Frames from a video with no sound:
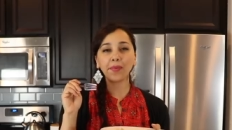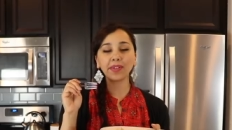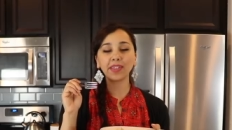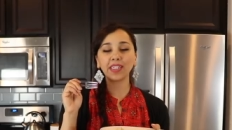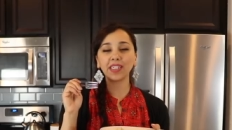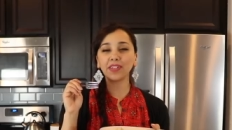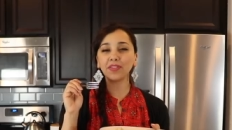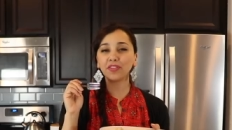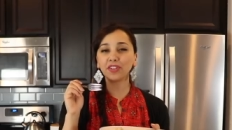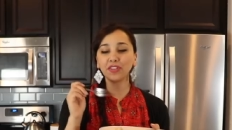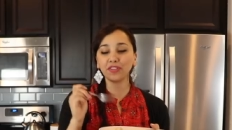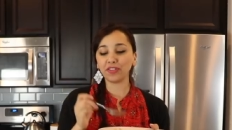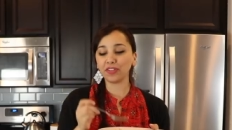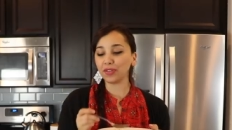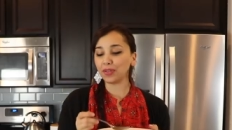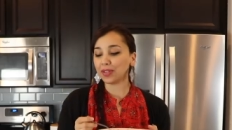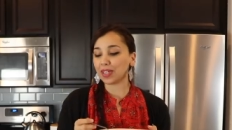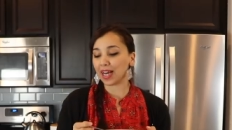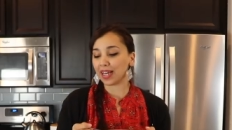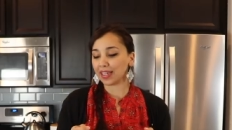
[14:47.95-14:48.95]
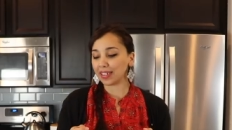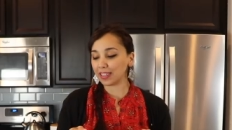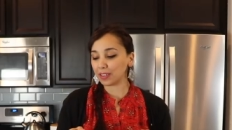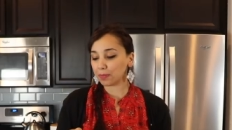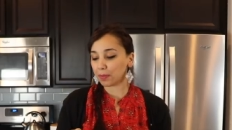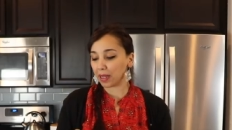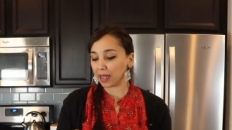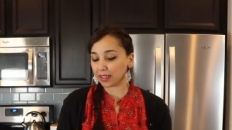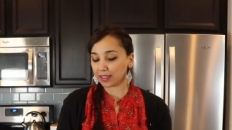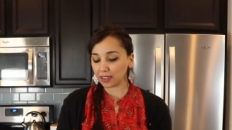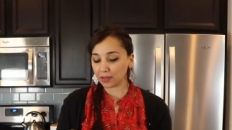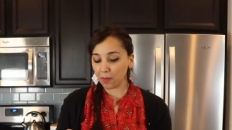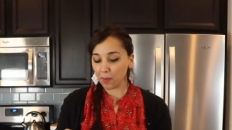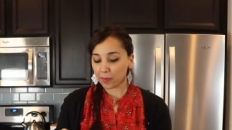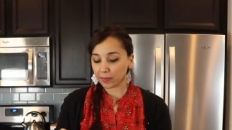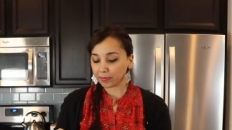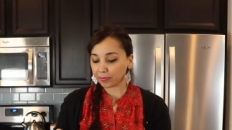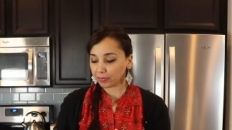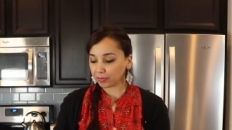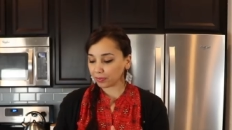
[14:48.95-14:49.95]
Comfort food at its best.
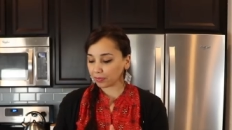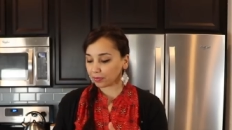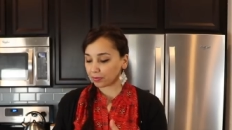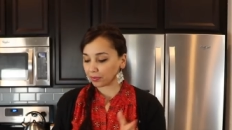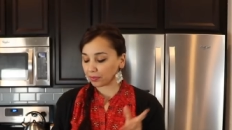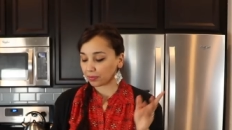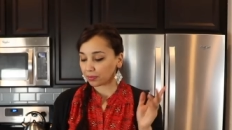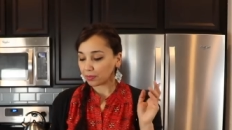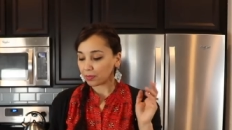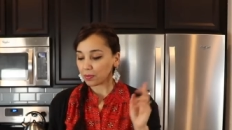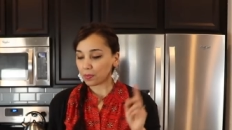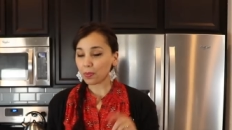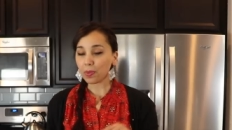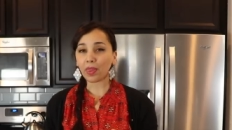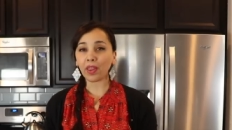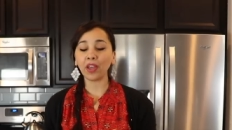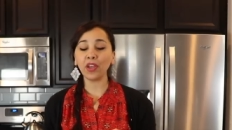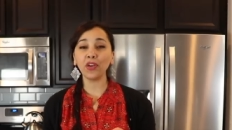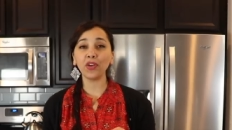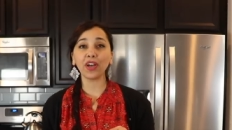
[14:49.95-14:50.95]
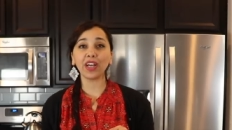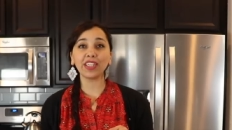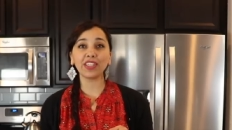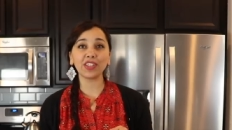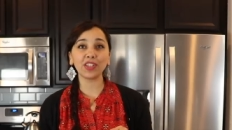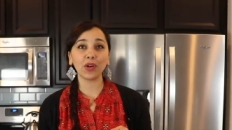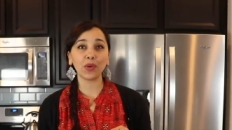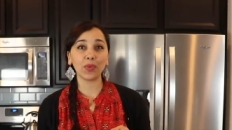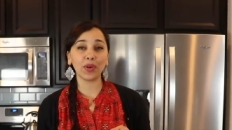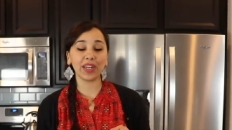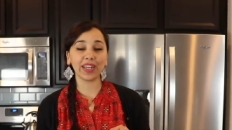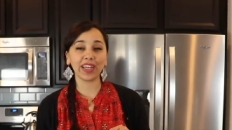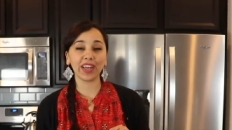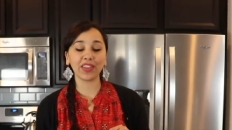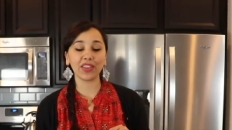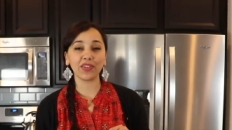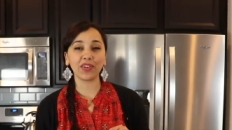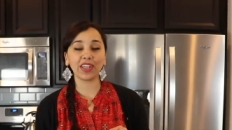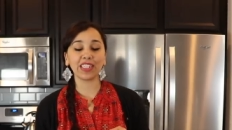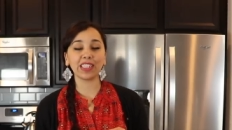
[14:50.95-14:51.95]
You guys know where to get
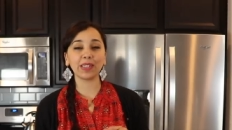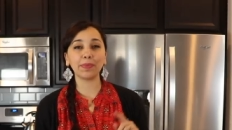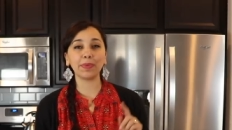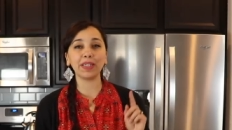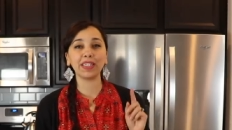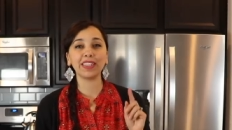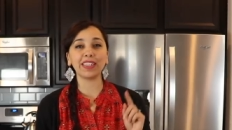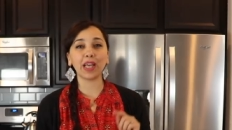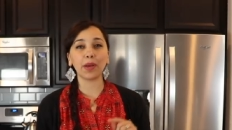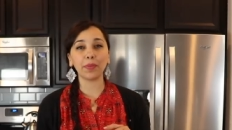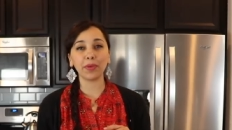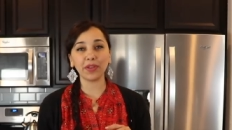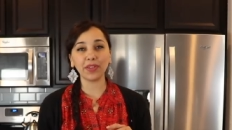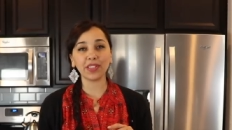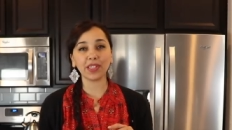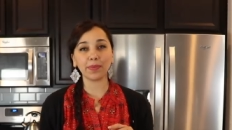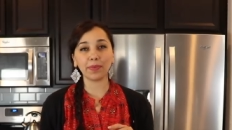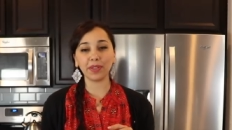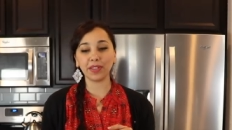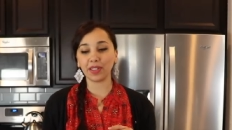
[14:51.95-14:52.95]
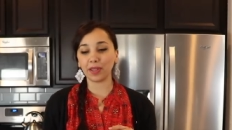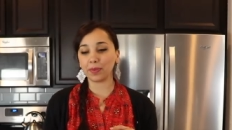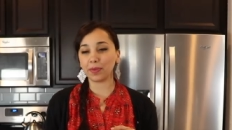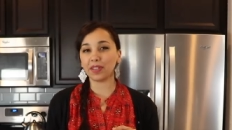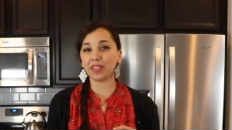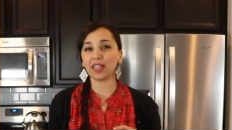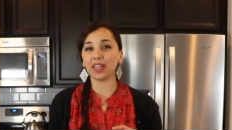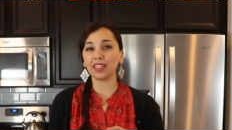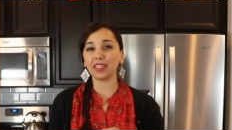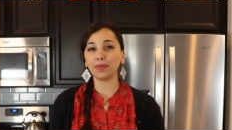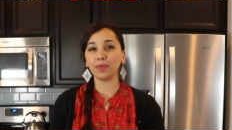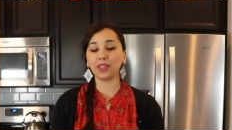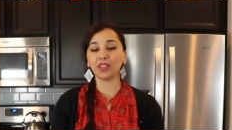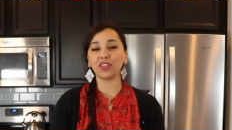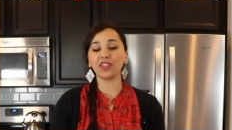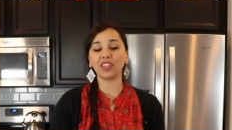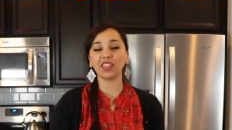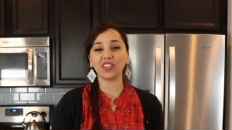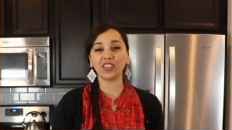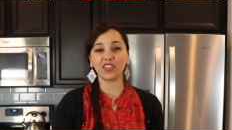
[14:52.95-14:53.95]
the recipe, w w w dot
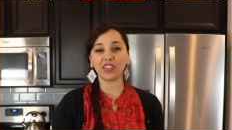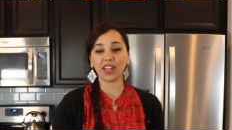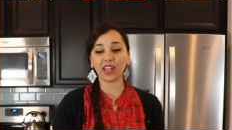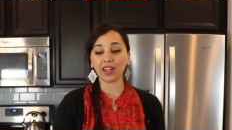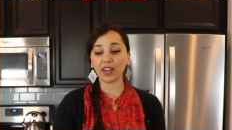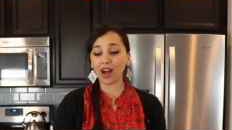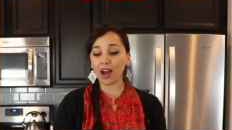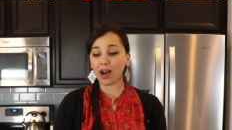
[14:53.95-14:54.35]
dimitra dishes dot